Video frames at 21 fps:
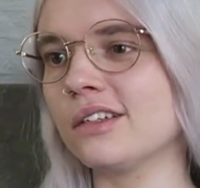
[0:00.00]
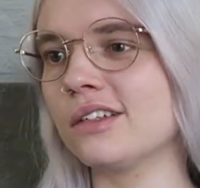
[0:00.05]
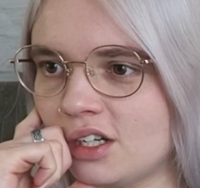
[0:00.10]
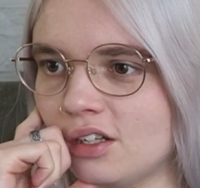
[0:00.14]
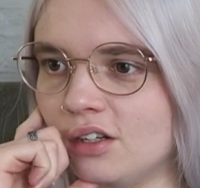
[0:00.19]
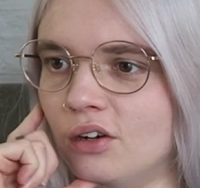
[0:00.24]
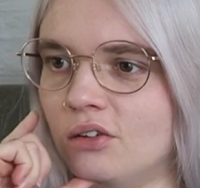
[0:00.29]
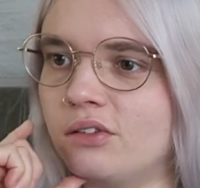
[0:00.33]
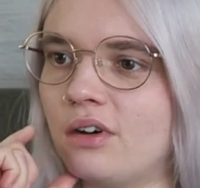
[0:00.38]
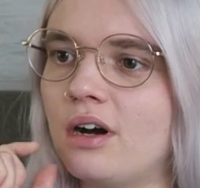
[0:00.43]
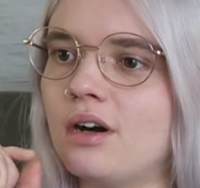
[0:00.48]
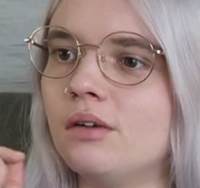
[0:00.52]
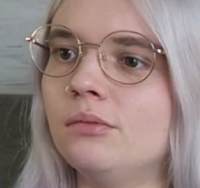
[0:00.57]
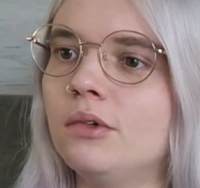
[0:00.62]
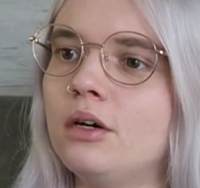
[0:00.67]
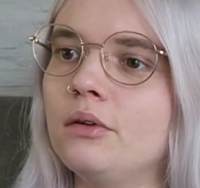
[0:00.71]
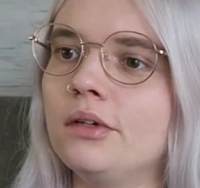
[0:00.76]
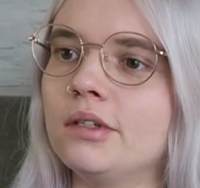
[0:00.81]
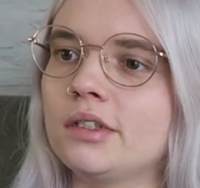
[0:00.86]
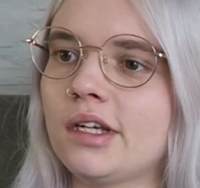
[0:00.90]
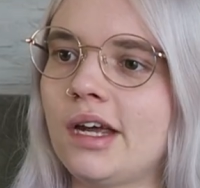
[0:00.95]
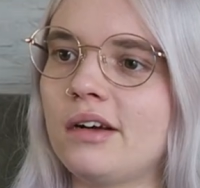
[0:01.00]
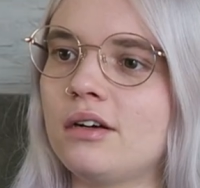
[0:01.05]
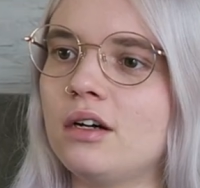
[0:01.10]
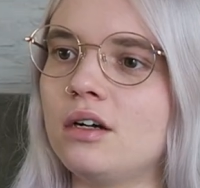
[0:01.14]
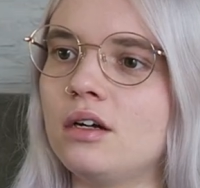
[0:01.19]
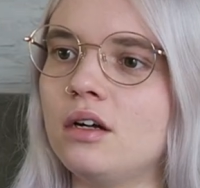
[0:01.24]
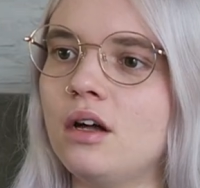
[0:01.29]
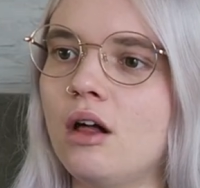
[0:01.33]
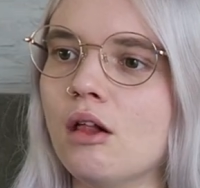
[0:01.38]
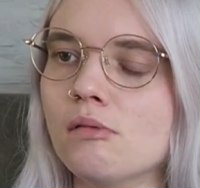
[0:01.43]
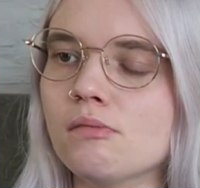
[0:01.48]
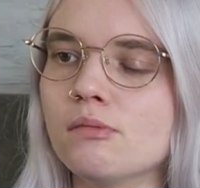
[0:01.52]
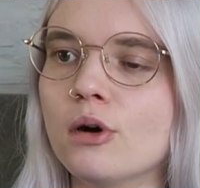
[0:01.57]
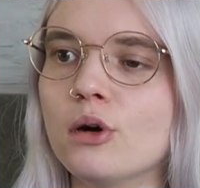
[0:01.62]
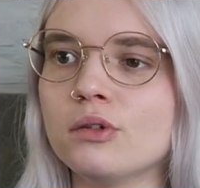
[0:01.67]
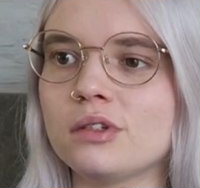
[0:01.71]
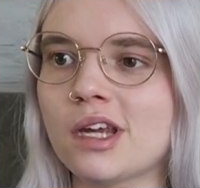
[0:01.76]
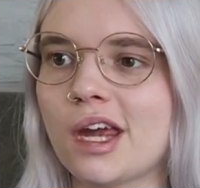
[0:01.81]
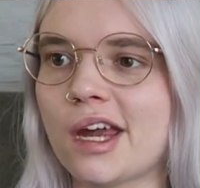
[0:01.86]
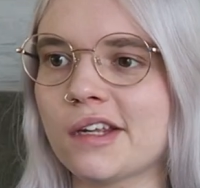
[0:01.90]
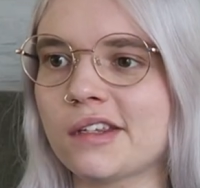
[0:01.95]
I love how I'm always
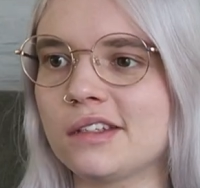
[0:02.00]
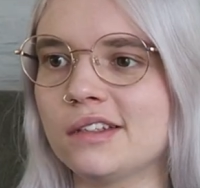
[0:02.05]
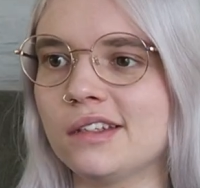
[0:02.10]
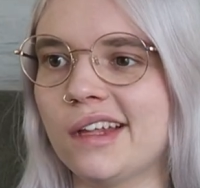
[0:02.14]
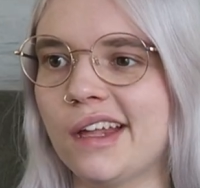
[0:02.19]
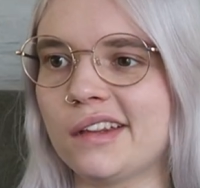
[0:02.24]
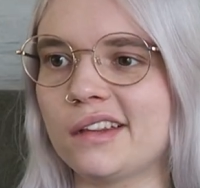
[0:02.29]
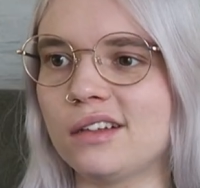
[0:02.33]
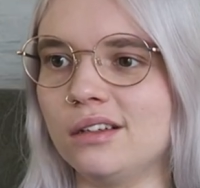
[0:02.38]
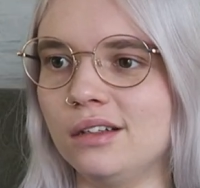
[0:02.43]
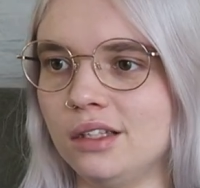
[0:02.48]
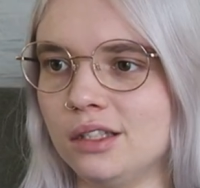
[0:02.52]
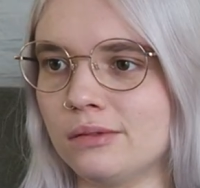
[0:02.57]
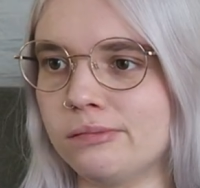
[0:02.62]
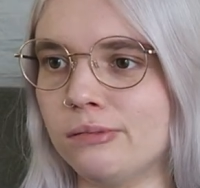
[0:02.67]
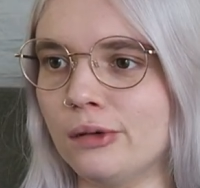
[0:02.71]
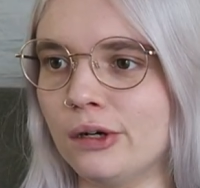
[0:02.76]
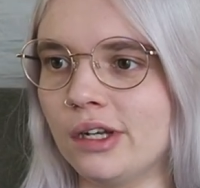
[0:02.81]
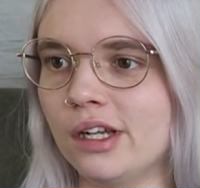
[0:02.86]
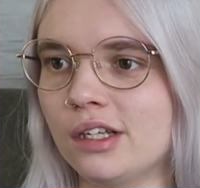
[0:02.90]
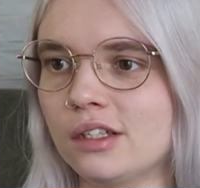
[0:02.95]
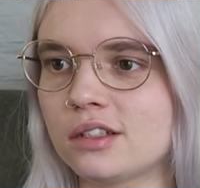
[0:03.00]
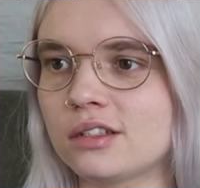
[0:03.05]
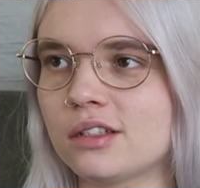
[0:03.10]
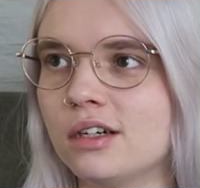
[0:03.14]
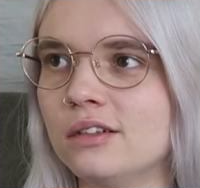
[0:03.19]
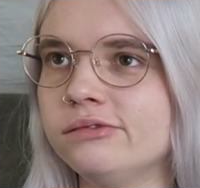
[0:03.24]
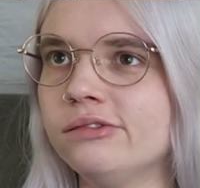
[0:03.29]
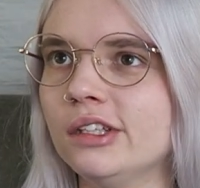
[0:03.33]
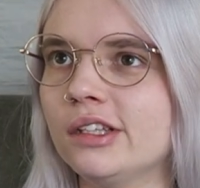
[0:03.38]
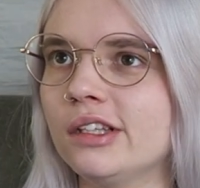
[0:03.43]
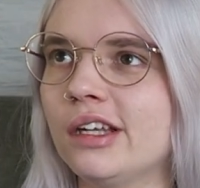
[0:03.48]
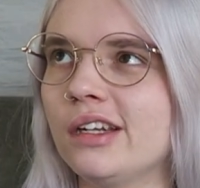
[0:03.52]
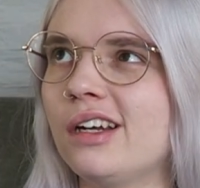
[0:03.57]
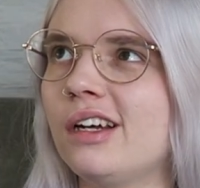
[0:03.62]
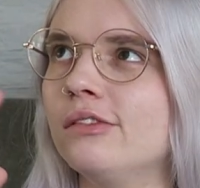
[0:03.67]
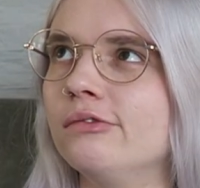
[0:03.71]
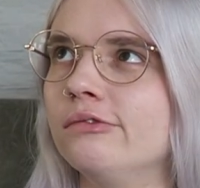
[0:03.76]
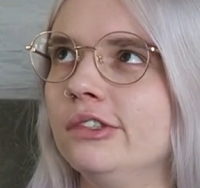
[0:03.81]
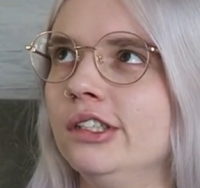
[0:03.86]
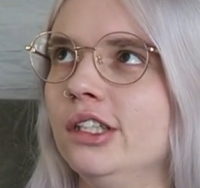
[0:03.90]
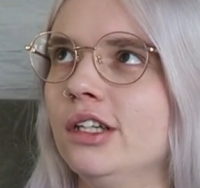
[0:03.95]
almost accidentally spoiling stuff, and then
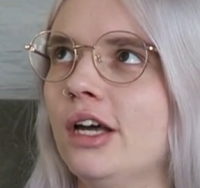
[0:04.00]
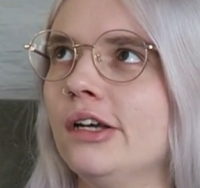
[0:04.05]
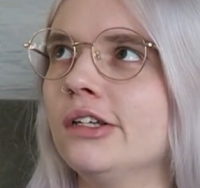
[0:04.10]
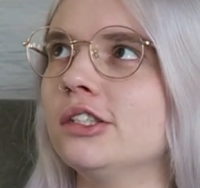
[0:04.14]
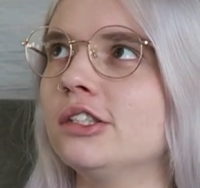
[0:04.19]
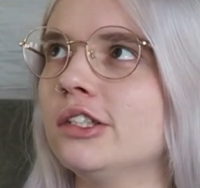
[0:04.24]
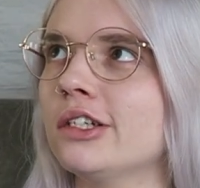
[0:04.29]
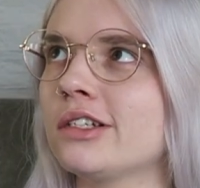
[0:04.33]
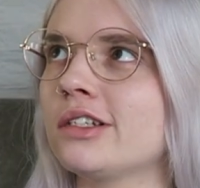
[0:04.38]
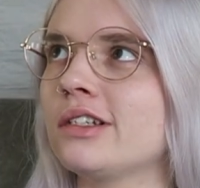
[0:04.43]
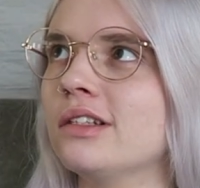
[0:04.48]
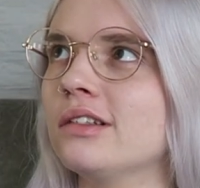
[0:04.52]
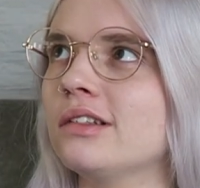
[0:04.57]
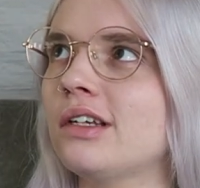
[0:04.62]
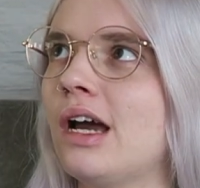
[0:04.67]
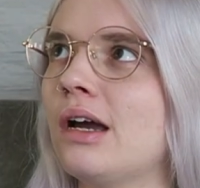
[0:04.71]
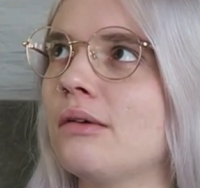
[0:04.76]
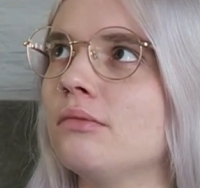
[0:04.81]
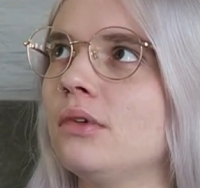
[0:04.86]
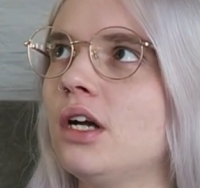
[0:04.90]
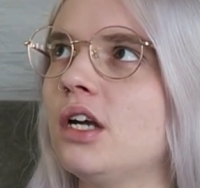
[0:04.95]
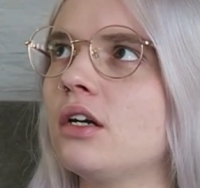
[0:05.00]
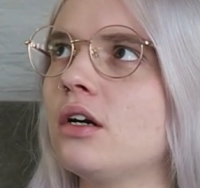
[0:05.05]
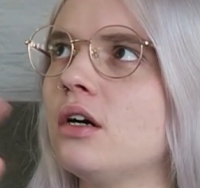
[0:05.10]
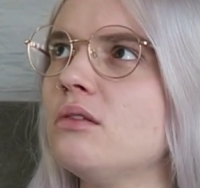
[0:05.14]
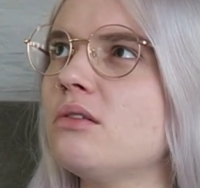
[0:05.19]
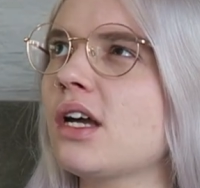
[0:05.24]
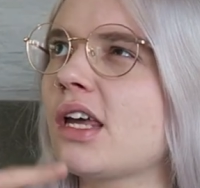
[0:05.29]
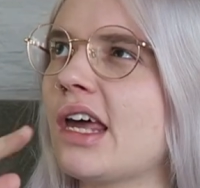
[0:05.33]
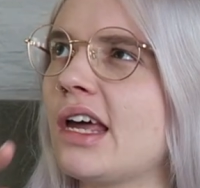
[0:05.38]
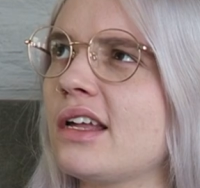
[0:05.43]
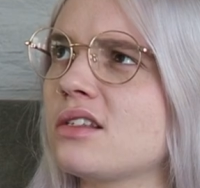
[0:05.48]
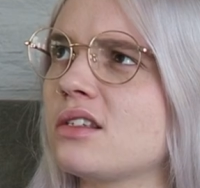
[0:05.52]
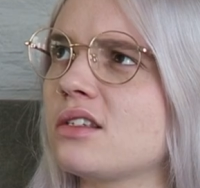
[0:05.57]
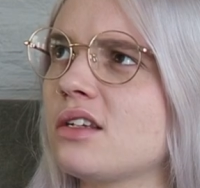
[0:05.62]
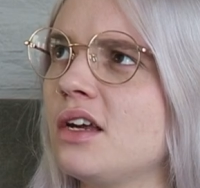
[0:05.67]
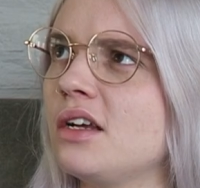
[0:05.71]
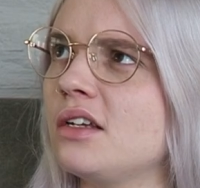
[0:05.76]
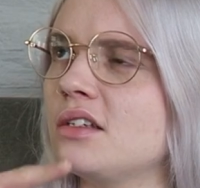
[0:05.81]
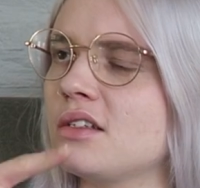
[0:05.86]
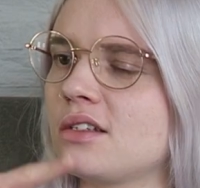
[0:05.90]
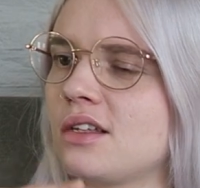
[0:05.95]
I realized just in time, like, oh, I can't
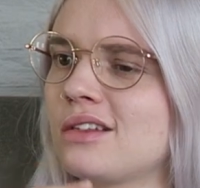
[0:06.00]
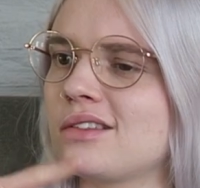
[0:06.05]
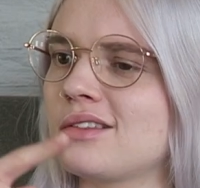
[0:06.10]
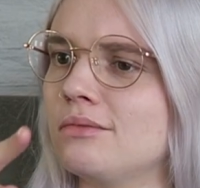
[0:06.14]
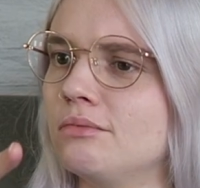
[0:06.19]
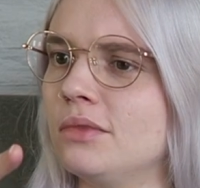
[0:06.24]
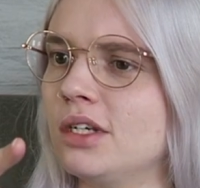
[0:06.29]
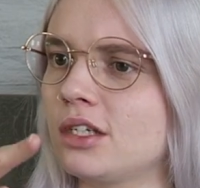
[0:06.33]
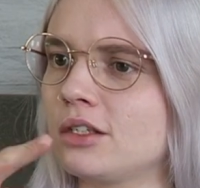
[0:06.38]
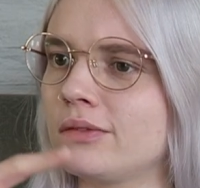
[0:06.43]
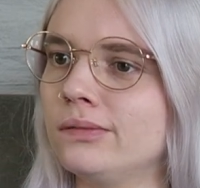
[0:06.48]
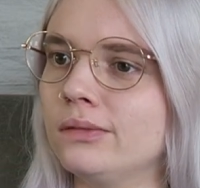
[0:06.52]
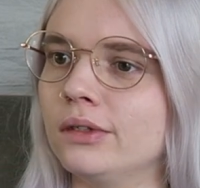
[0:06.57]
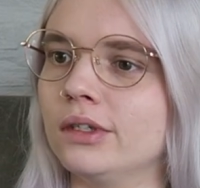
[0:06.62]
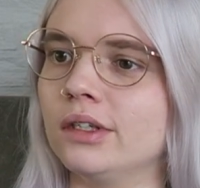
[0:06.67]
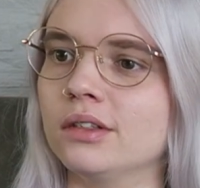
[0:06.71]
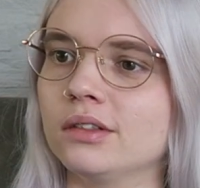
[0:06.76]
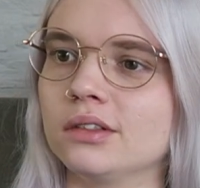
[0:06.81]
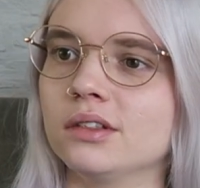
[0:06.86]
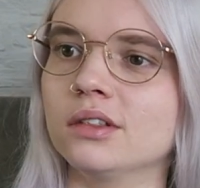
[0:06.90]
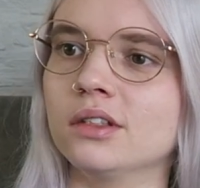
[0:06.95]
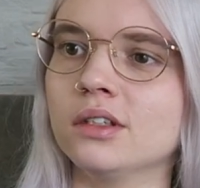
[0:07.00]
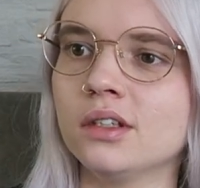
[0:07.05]
say this, that's a big spoiler.